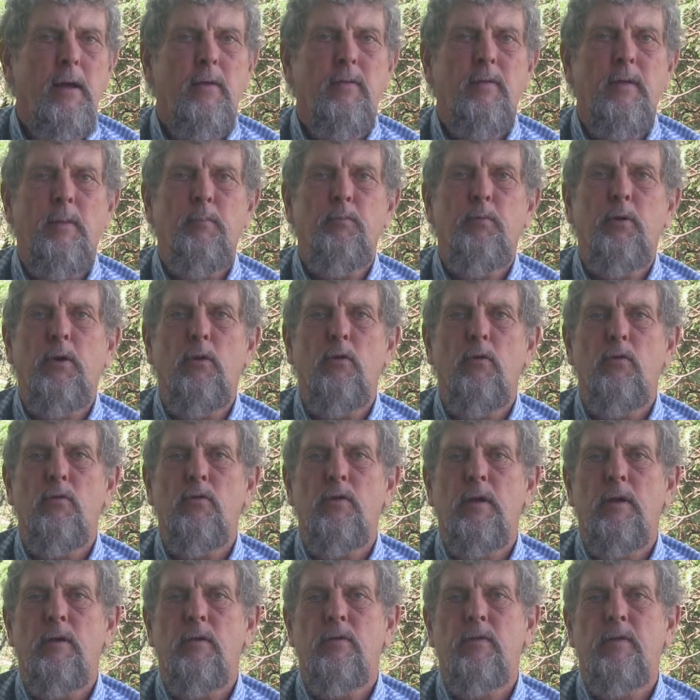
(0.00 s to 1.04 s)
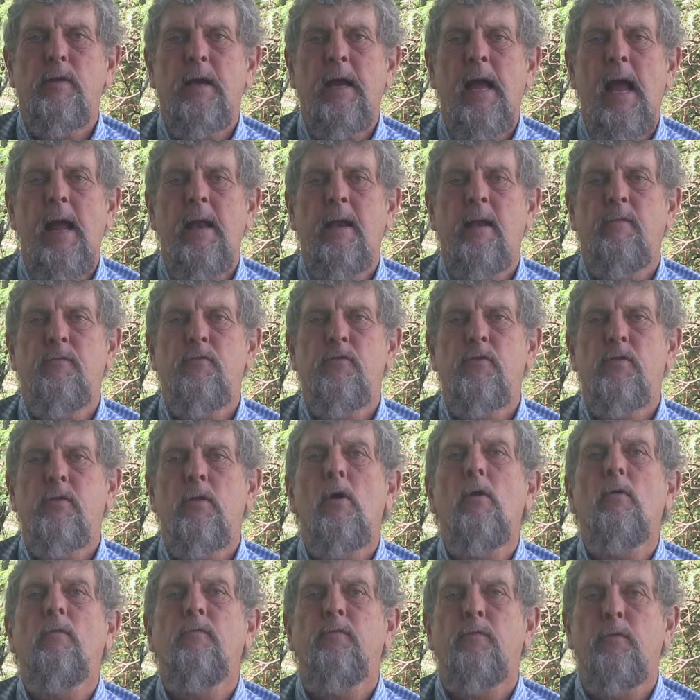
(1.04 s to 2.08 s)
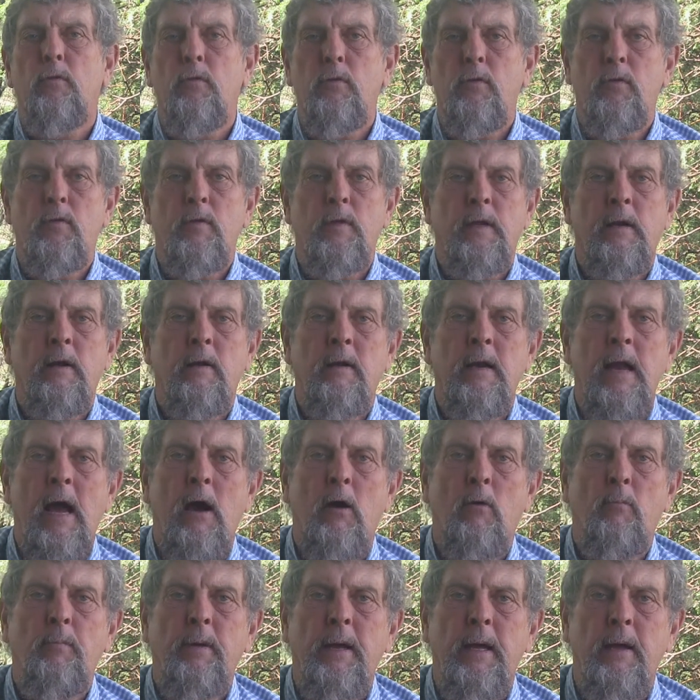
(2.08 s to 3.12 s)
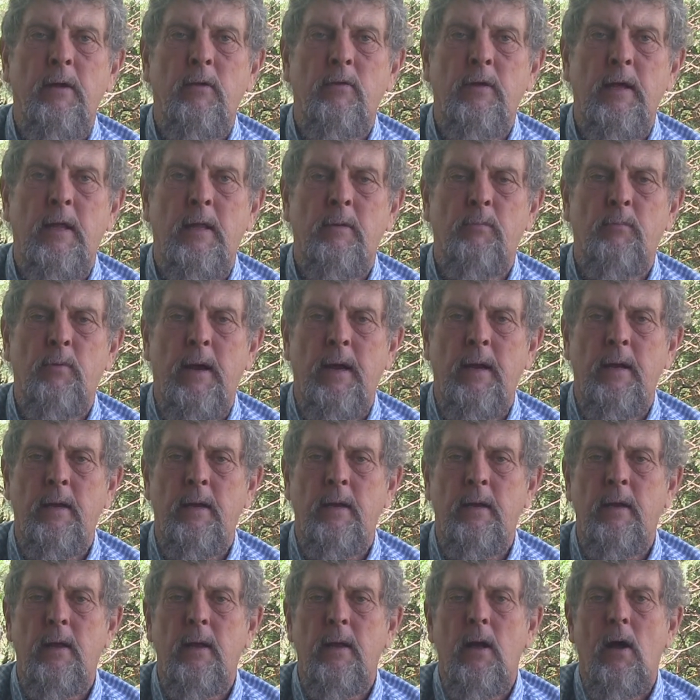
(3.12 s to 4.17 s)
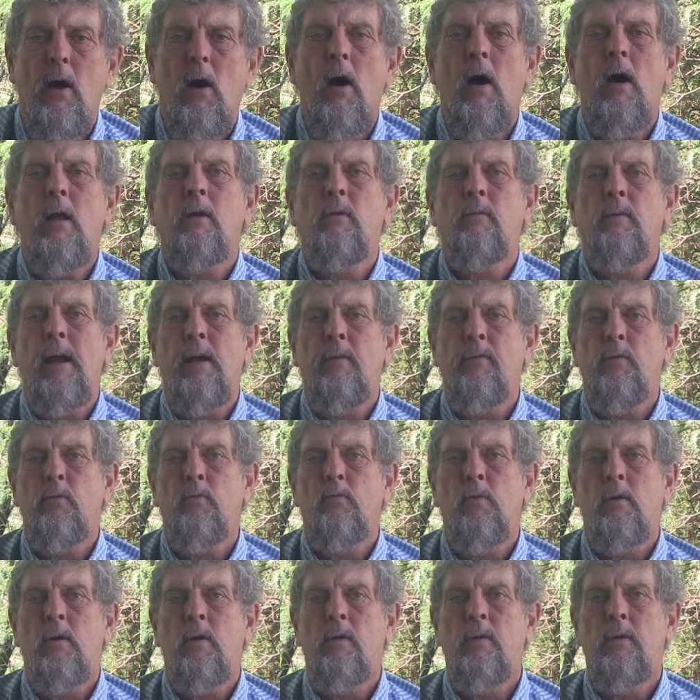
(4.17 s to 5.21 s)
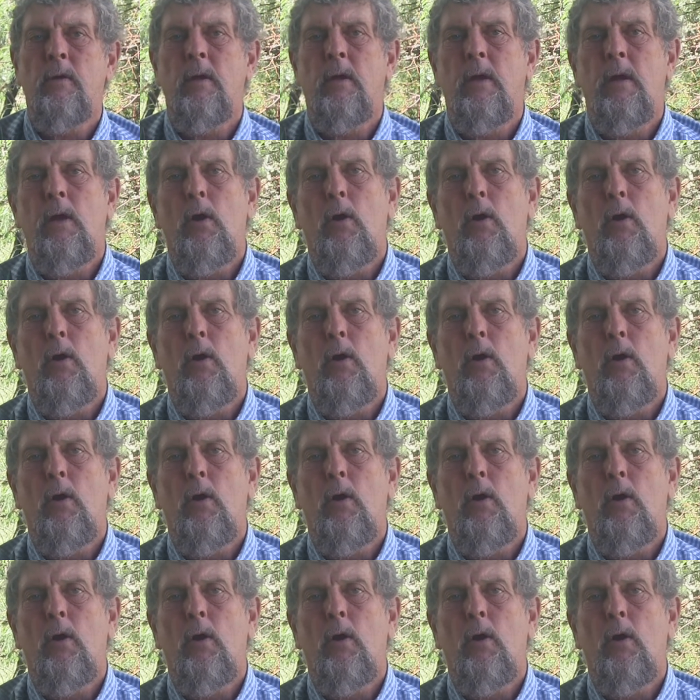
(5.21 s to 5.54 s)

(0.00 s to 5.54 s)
that produces the kind of slow foods that are now being celebrated all around the world.